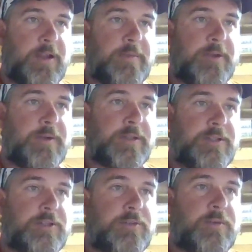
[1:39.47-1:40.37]
I'm going
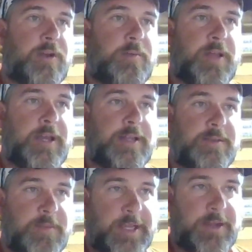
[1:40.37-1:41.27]
to apply
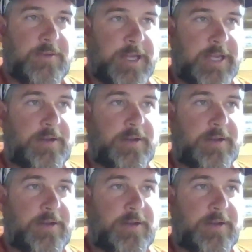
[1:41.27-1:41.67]
some layout dye to